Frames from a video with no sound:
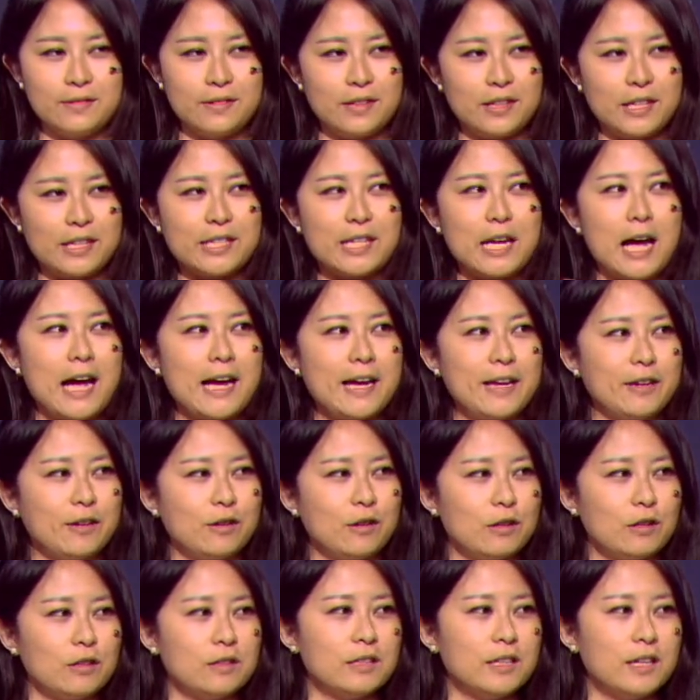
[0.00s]
the
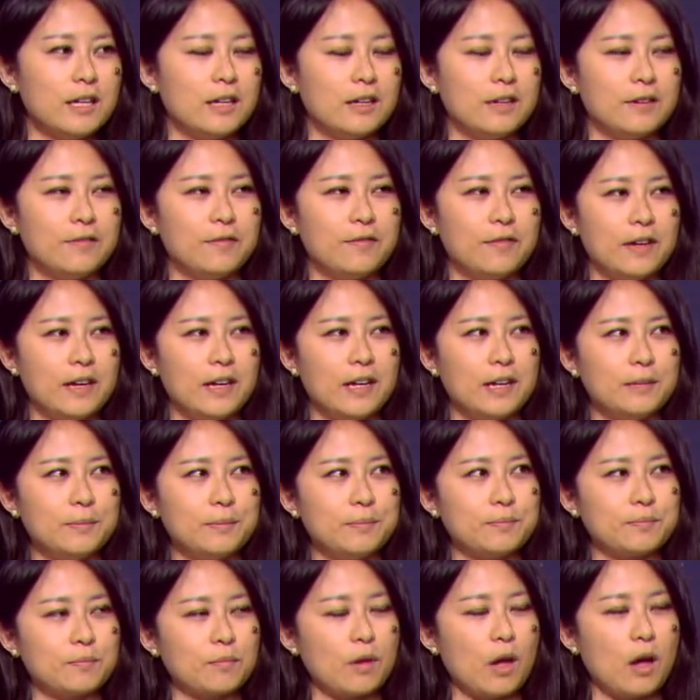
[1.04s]
title of
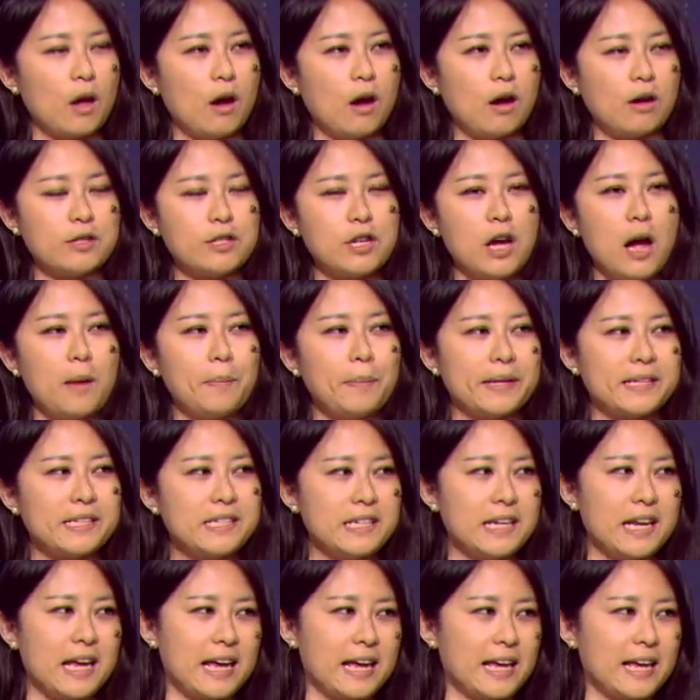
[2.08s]
our topic
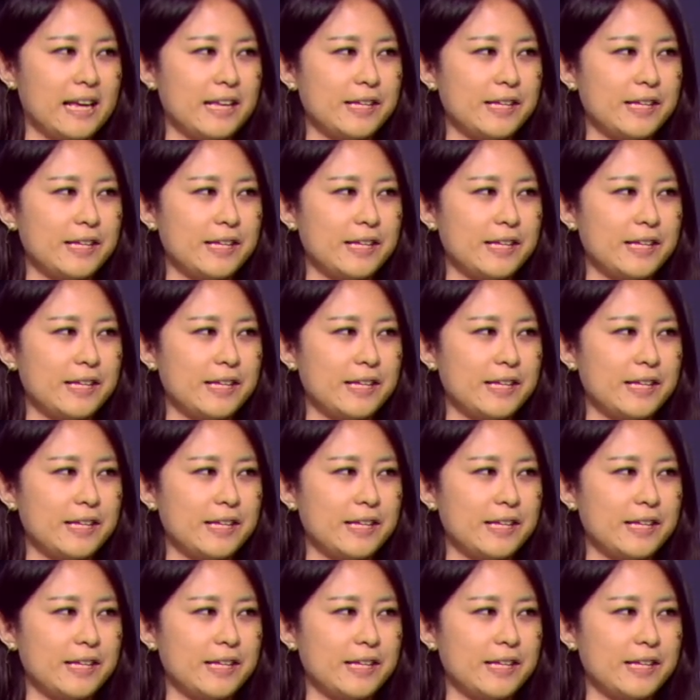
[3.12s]
today